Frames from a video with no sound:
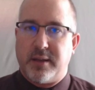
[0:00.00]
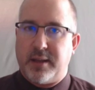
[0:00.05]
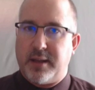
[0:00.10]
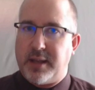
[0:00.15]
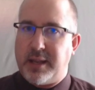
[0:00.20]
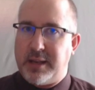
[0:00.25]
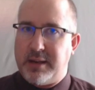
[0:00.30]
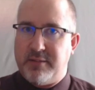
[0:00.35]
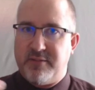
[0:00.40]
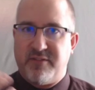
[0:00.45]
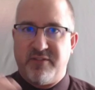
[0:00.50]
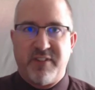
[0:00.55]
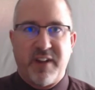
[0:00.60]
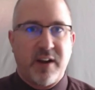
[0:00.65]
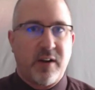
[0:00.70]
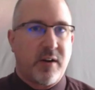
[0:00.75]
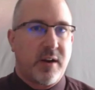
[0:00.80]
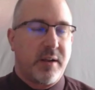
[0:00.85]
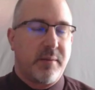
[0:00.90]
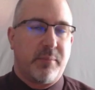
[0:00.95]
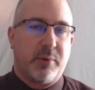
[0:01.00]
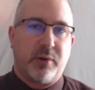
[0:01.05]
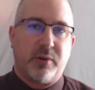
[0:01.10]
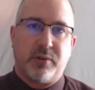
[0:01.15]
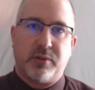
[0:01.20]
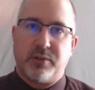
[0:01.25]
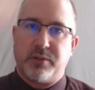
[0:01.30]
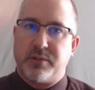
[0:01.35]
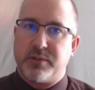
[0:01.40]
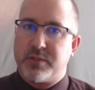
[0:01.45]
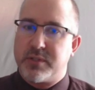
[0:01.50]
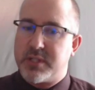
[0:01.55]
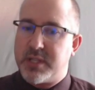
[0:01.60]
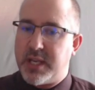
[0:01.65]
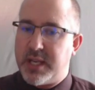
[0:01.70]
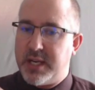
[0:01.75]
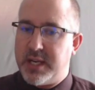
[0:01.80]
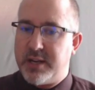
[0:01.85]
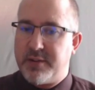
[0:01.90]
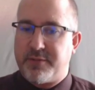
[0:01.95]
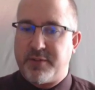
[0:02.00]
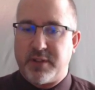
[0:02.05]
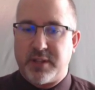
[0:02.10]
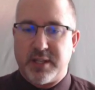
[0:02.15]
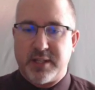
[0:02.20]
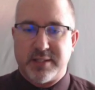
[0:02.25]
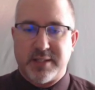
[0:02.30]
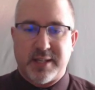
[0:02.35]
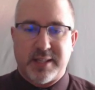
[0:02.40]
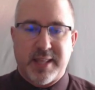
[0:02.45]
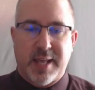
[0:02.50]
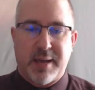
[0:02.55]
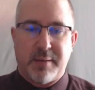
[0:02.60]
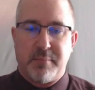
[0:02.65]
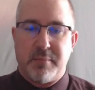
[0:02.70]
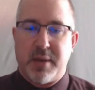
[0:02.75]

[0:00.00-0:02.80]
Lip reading: and variables and different things like that,